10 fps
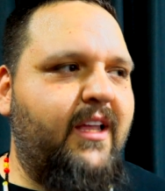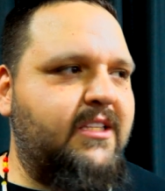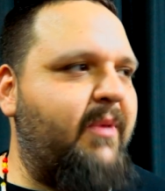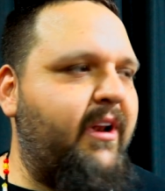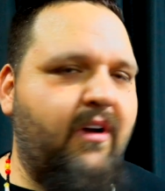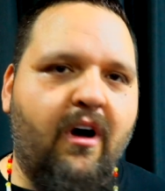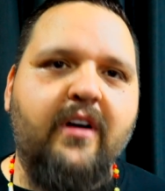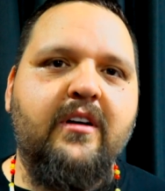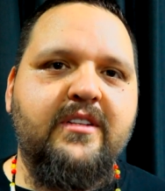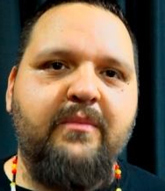been an
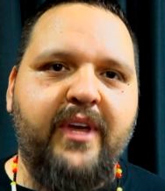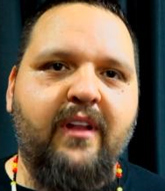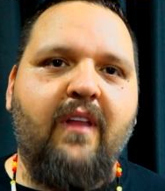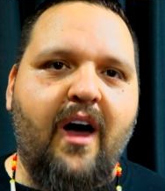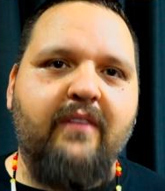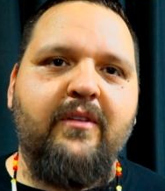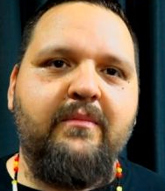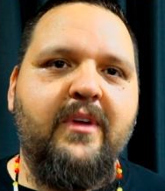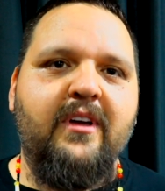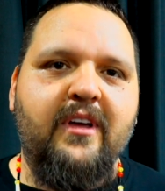honor to meet a lot of
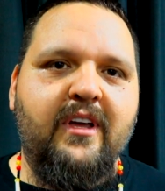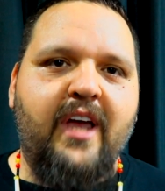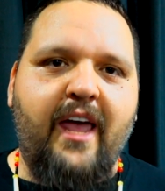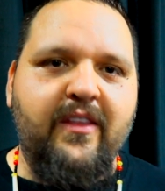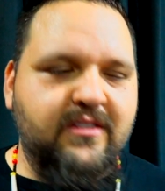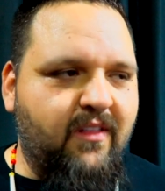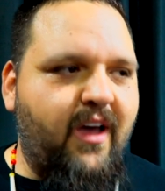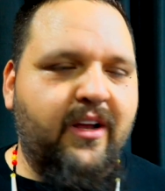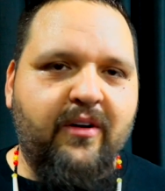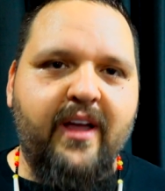them. And there's a
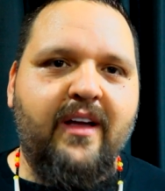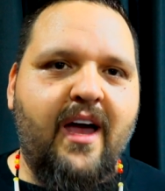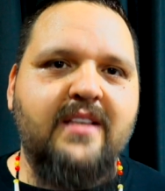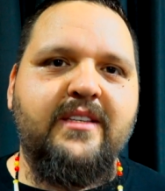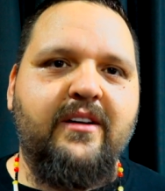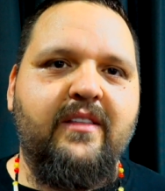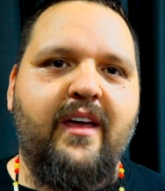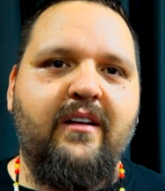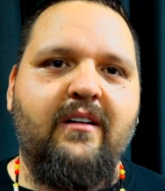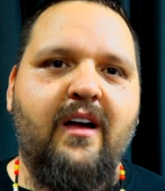lot of great guys here
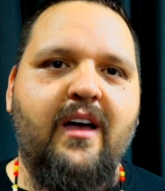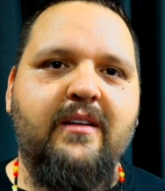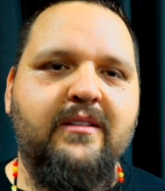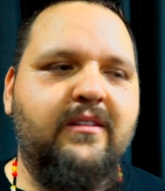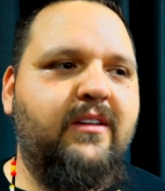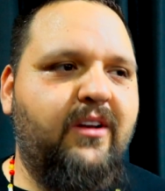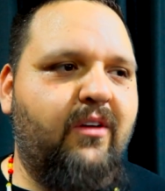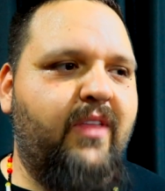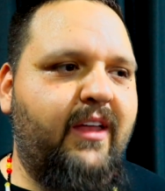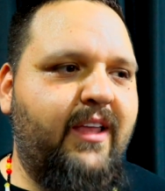that are, you
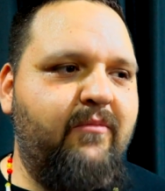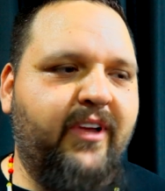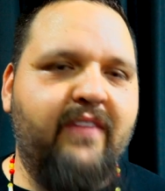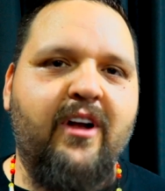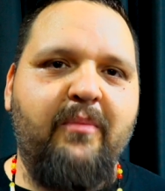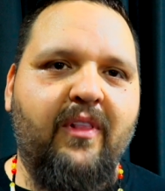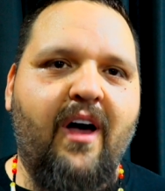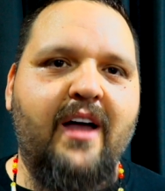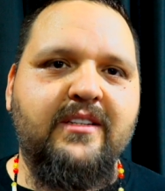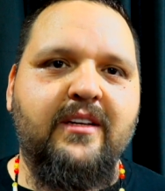know, that have given up a
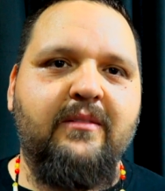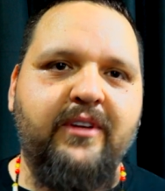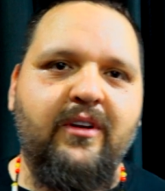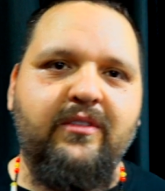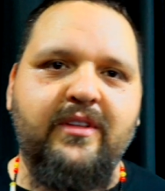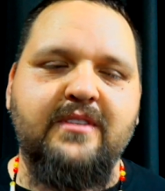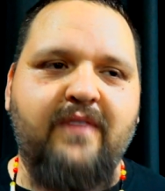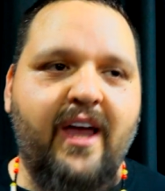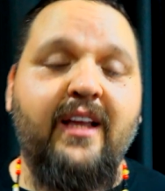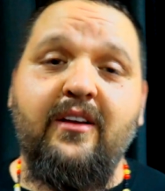lot to, you know, do this
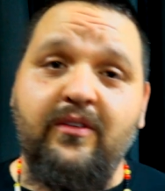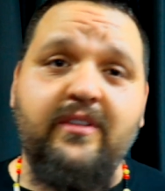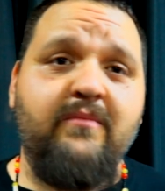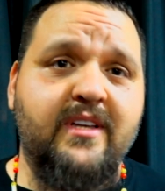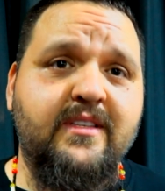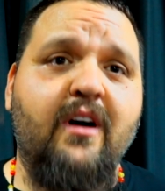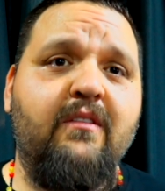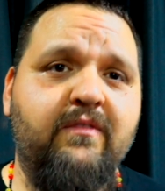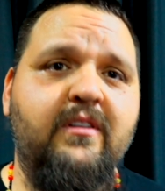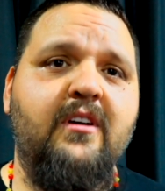fight, including
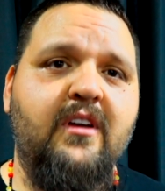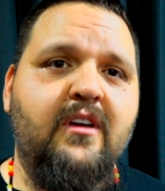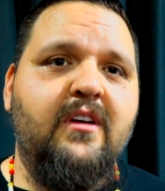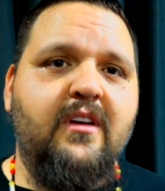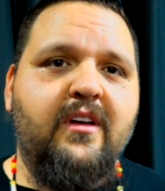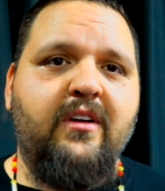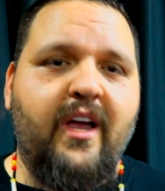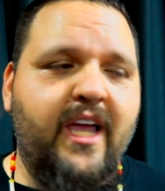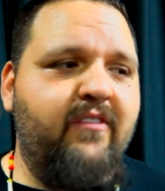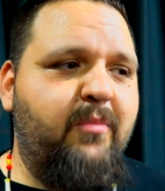myself. You know,
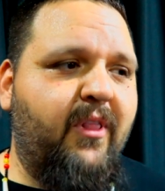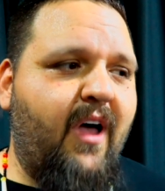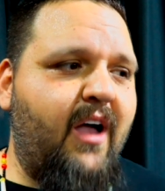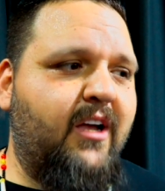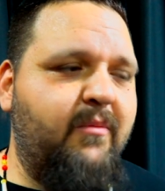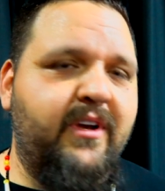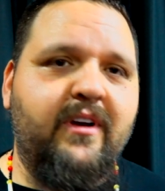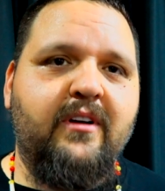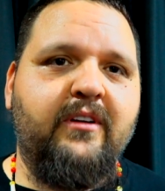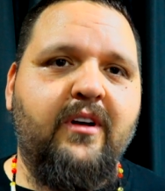I gave up a lot coming
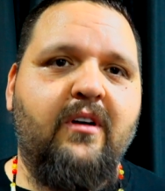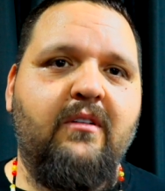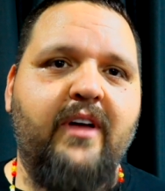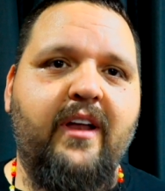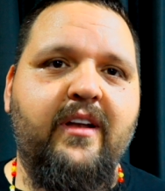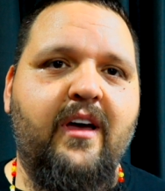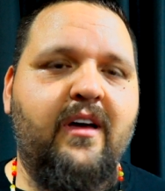here, you know, and